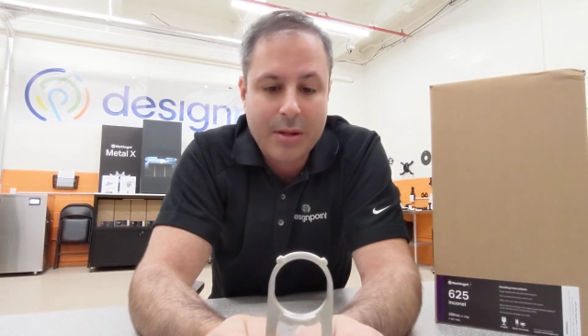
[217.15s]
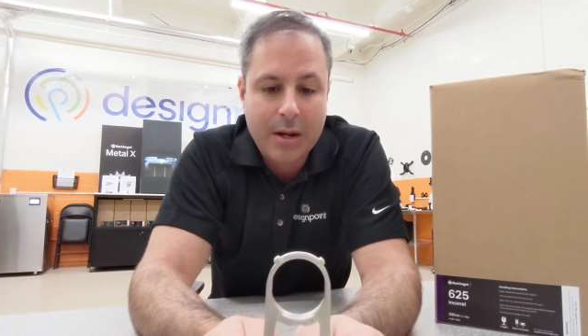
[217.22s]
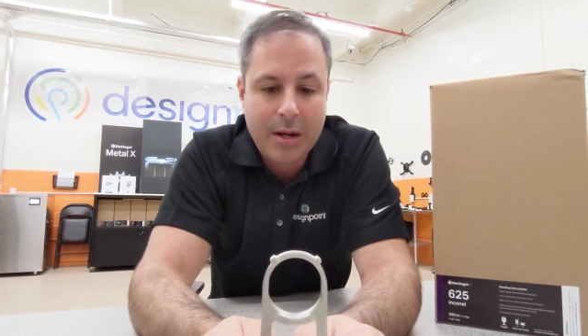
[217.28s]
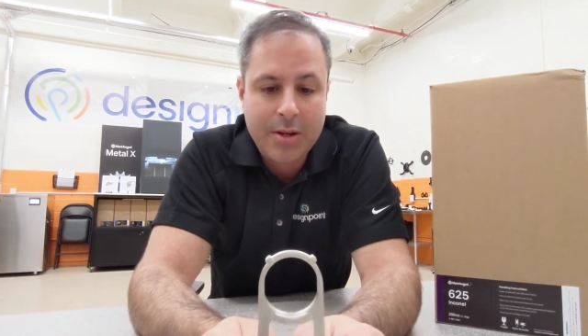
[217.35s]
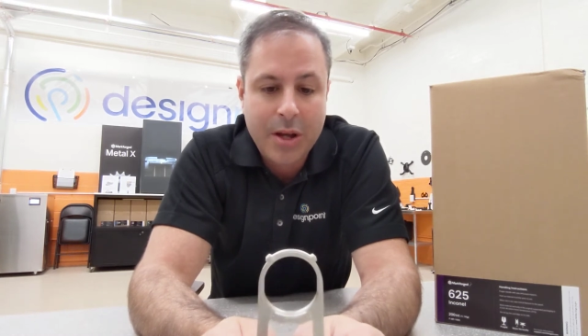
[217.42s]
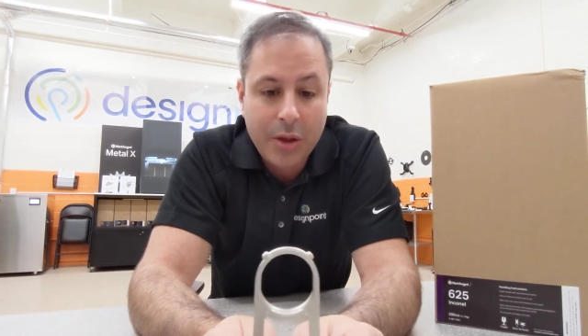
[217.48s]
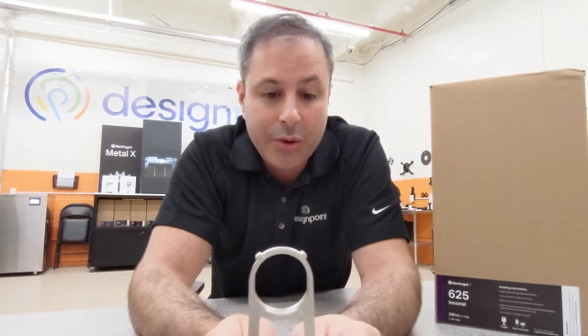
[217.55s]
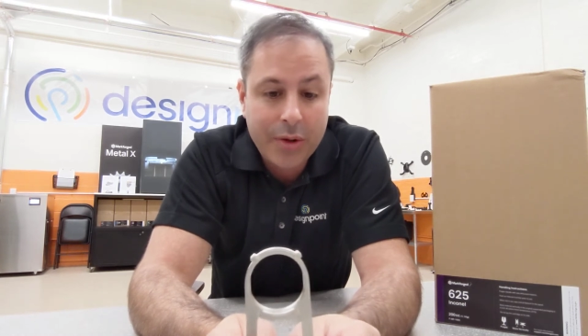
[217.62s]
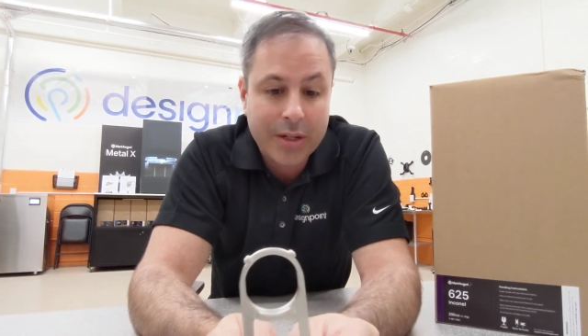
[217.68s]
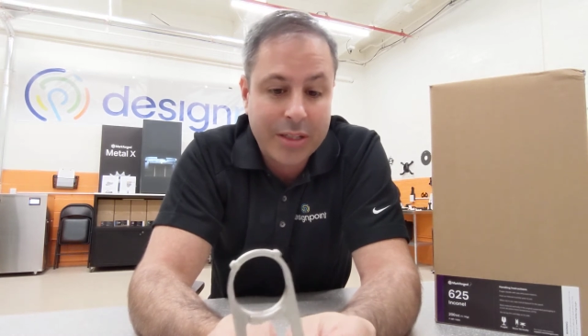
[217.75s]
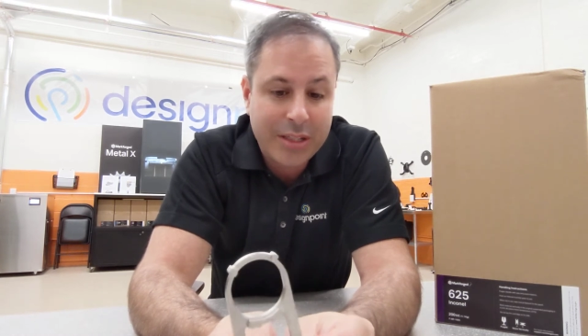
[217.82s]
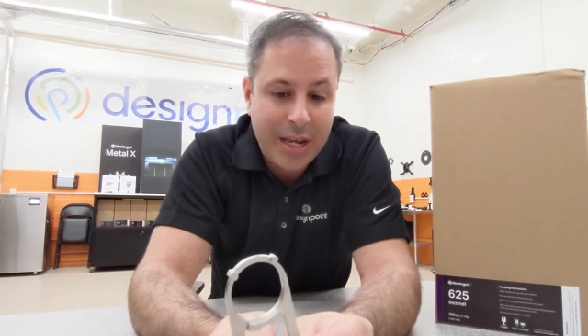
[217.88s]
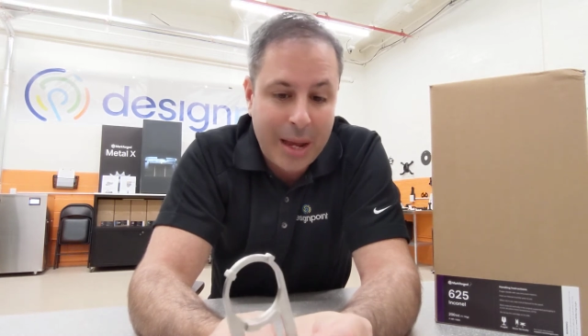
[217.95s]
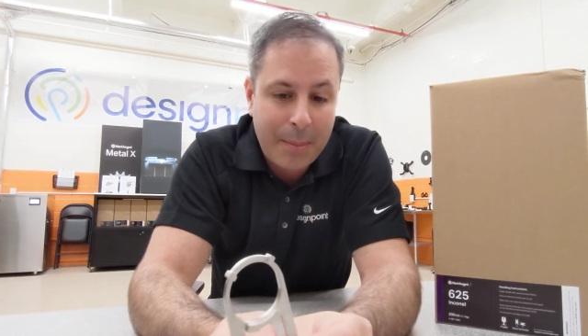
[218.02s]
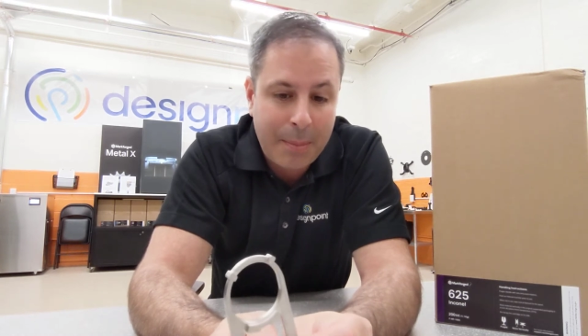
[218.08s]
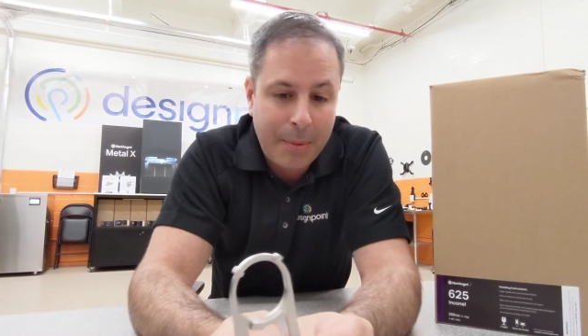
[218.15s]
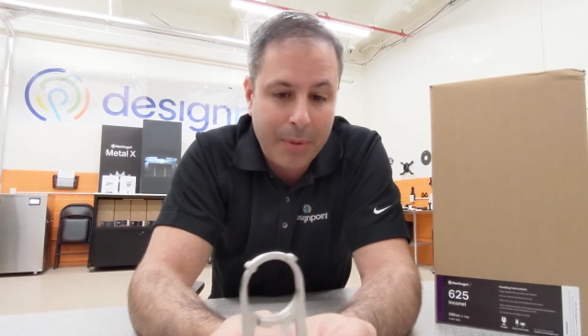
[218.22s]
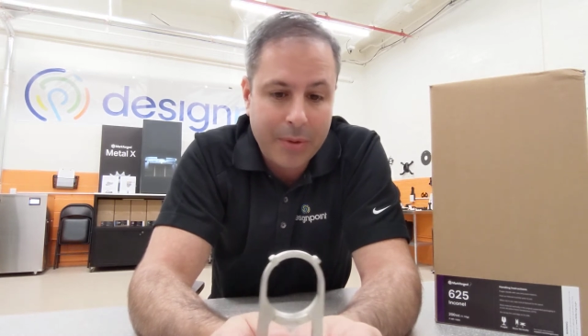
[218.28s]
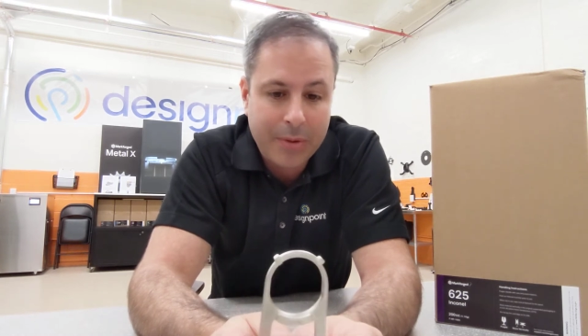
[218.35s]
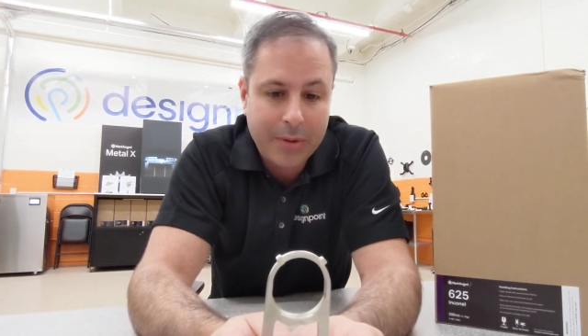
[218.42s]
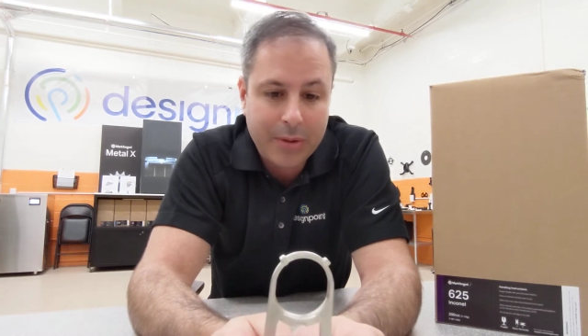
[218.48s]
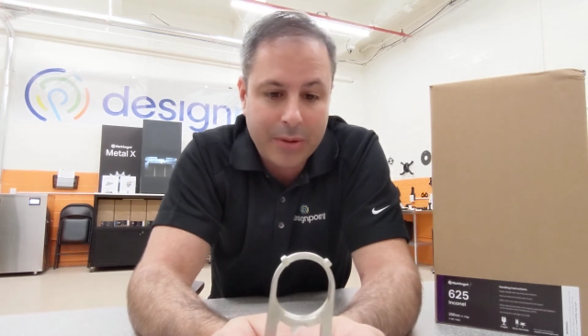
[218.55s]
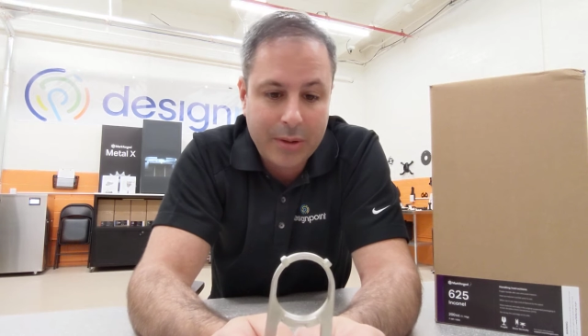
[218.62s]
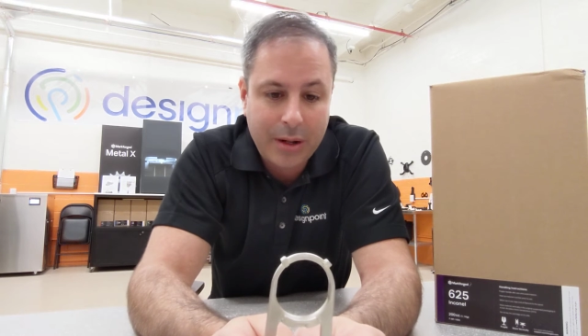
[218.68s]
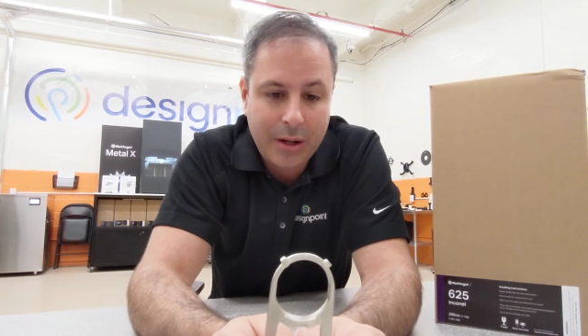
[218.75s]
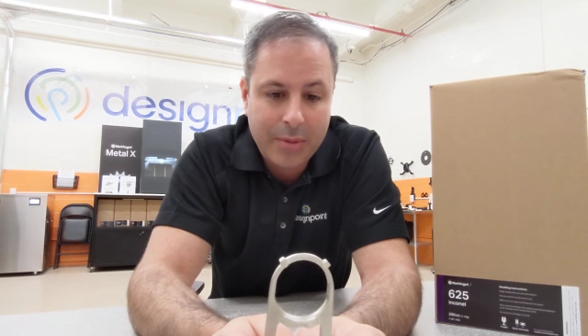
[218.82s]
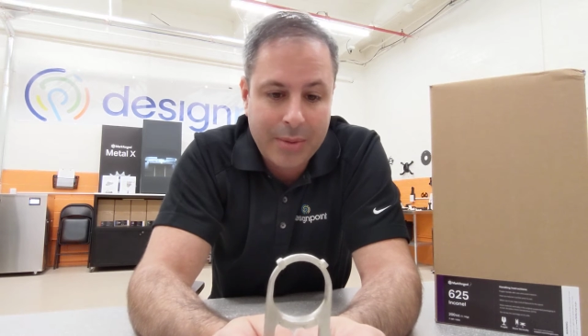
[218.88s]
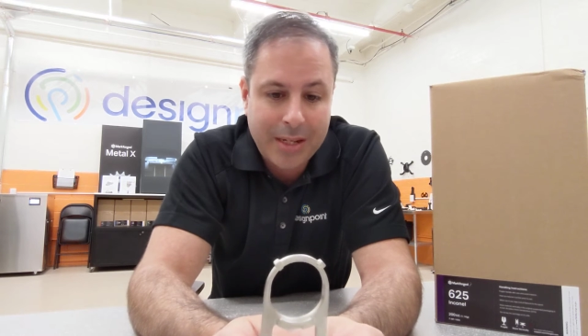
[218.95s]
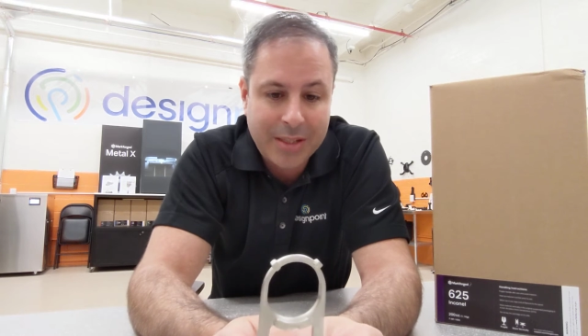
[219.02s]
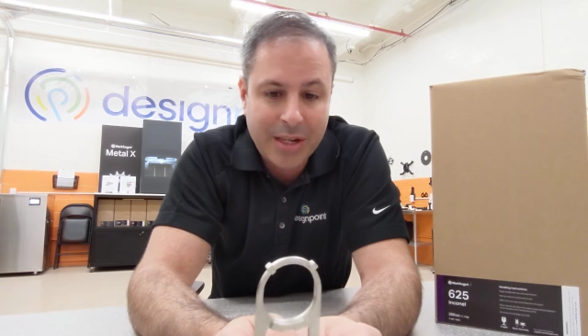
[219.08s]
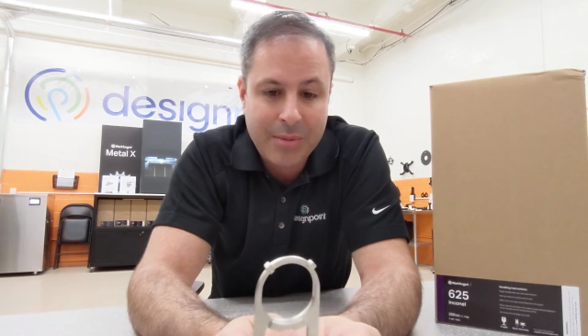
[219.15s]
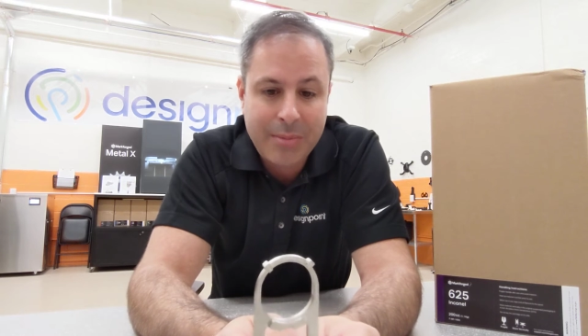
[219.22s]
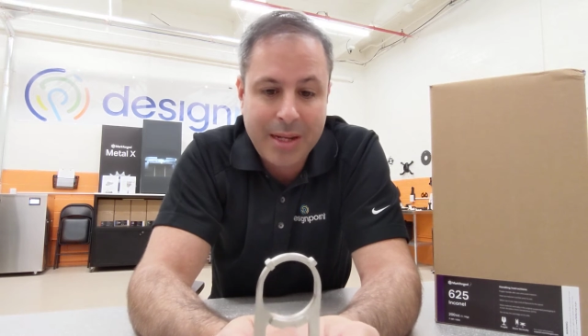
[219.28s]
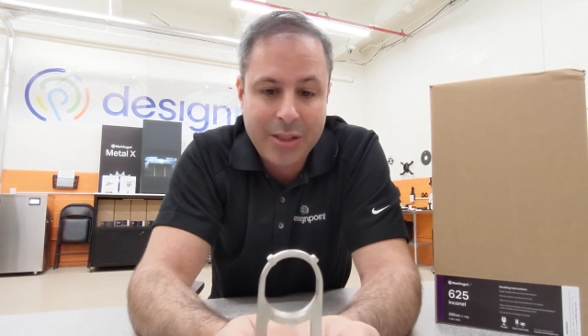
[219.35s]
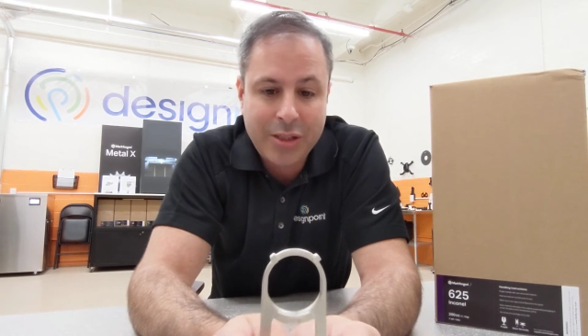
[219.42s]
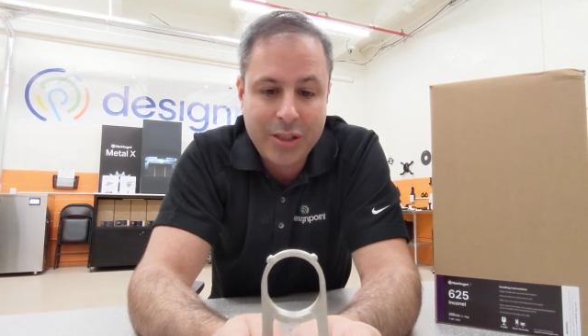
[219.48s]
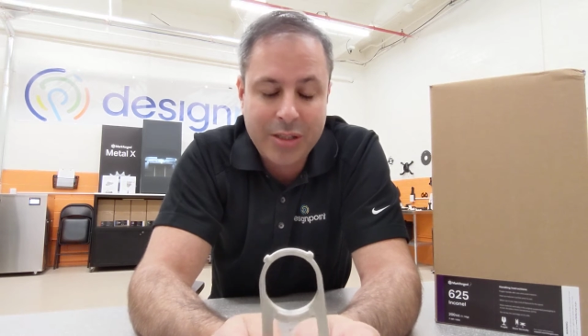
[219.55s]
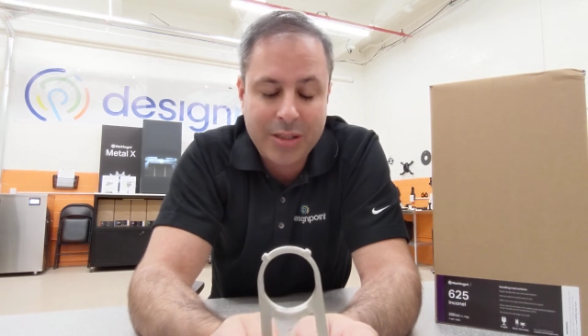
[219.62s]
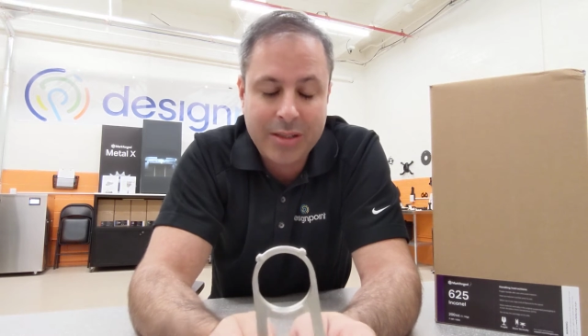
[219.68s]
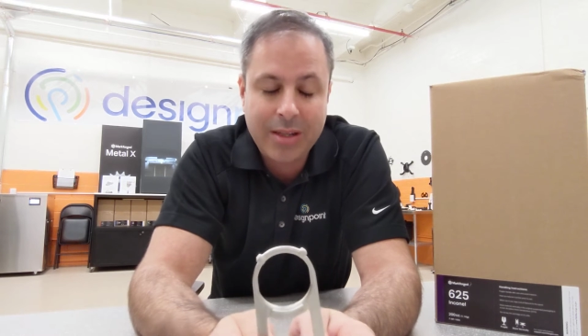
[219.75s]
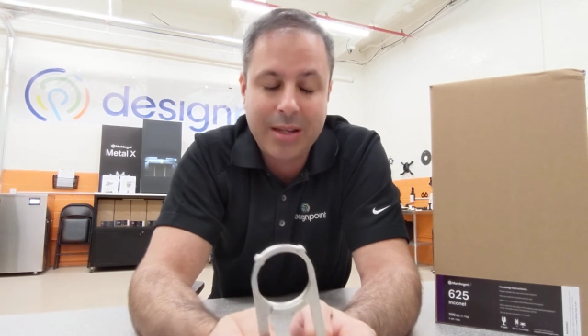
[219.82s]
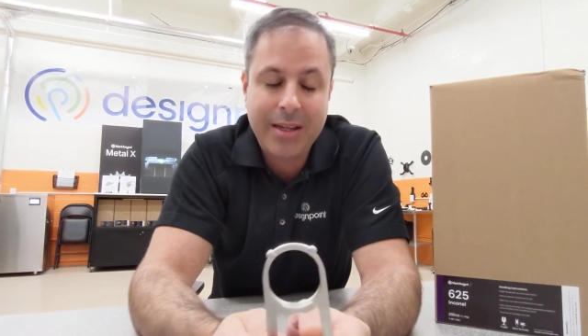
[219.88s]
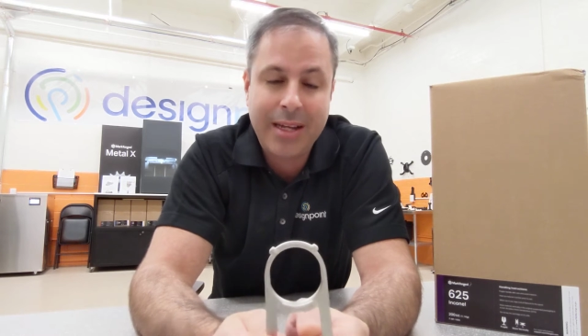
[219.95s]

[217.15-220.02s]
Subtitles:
Another example, as I mentioned,